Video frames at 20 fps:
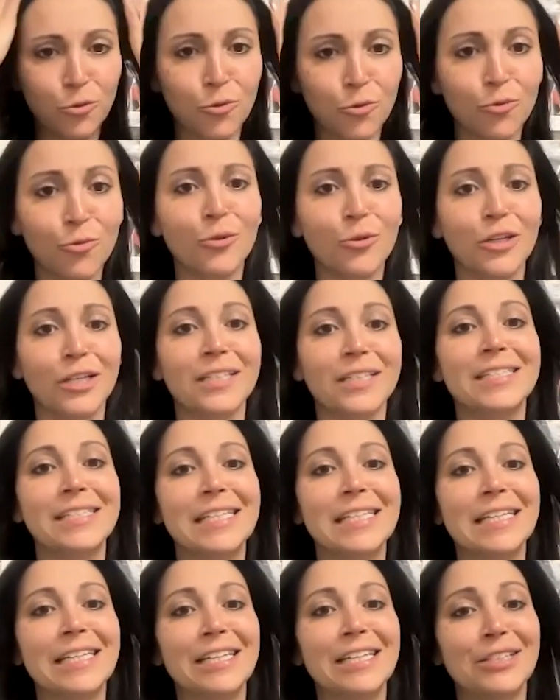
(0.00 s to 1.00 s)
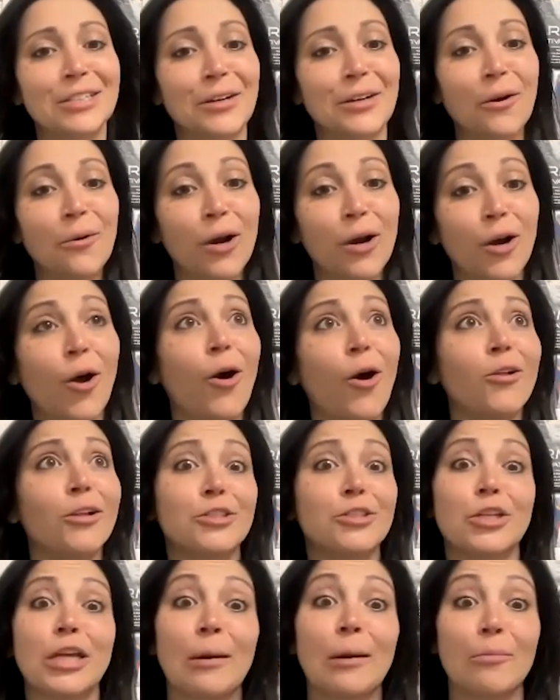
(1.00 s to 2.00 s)
were to see, you know, a college
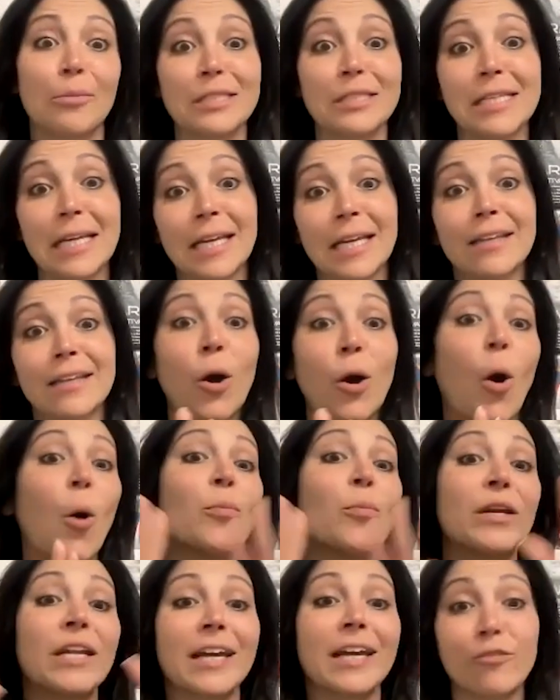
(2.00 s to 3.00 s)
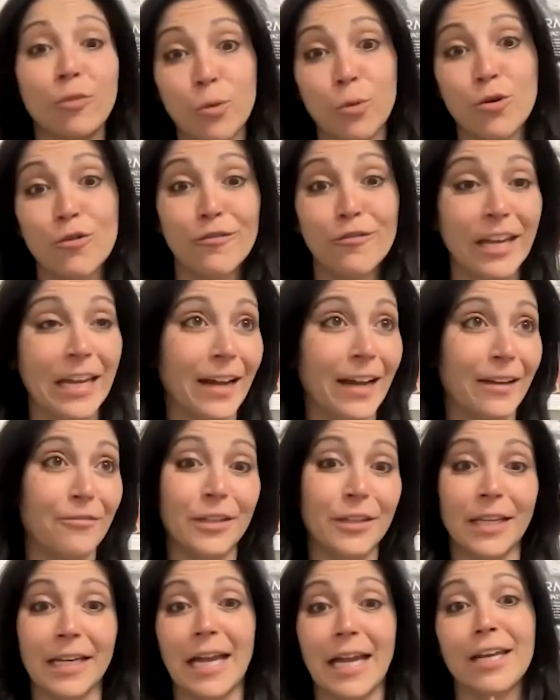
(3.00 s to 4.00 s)
campus like in the opening of a movie, I feel
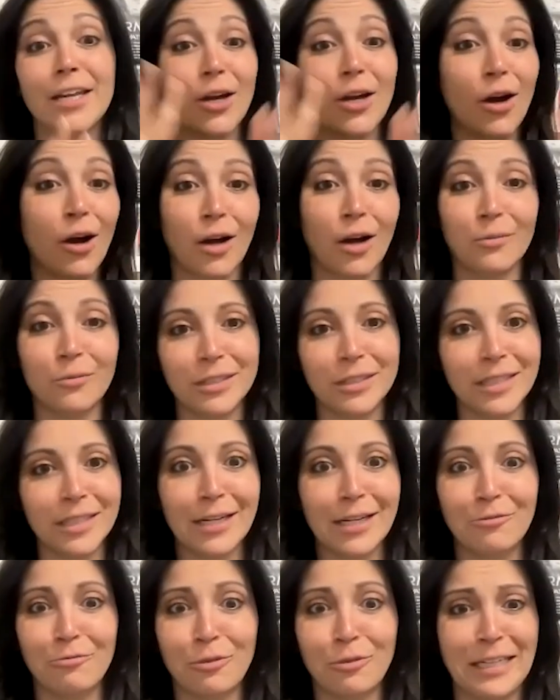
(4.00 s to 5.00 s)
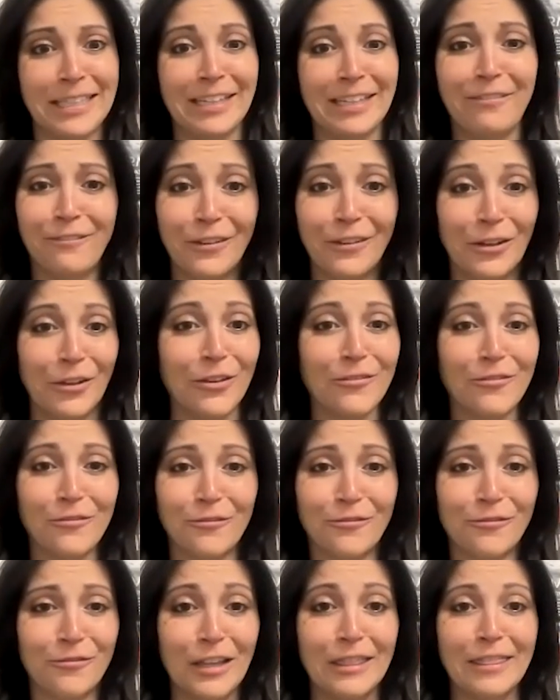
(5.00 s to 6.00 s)
like Endicott would like really
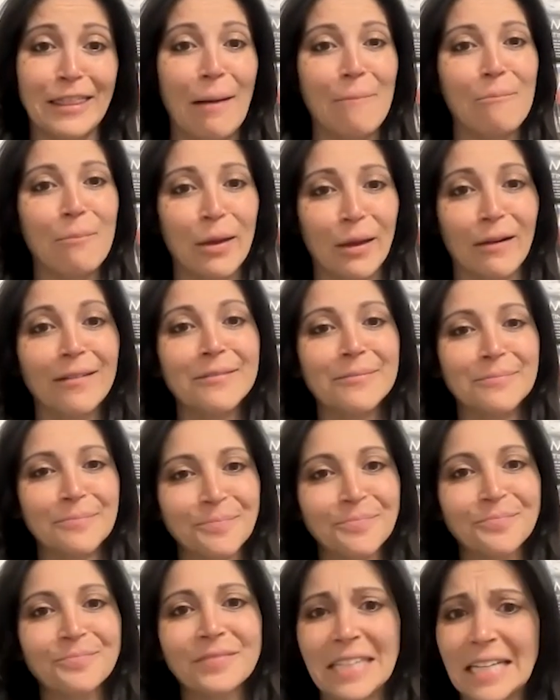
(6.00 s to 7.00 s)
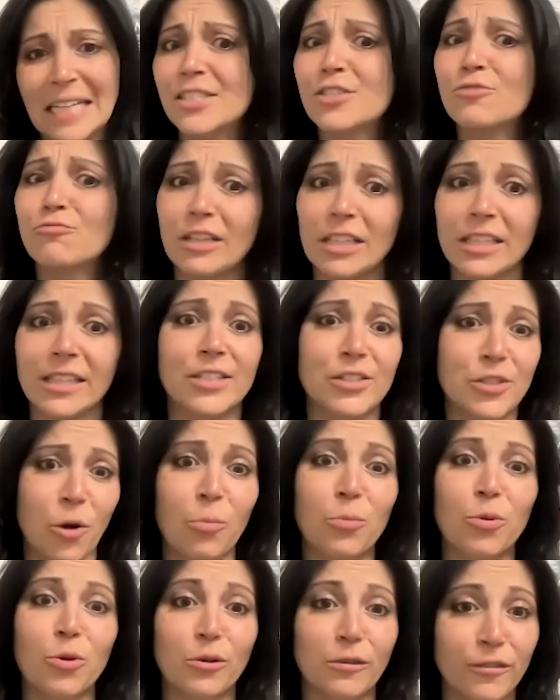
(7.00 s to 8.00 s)
fit that bill. It's really so
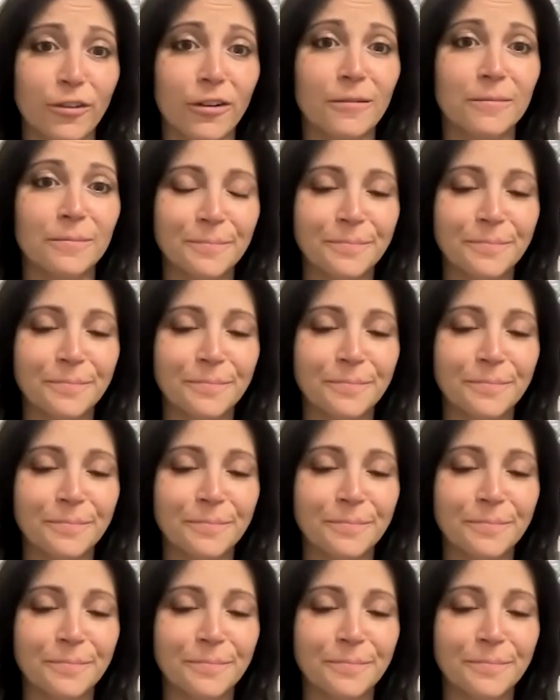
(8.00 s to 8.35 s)
beautiful.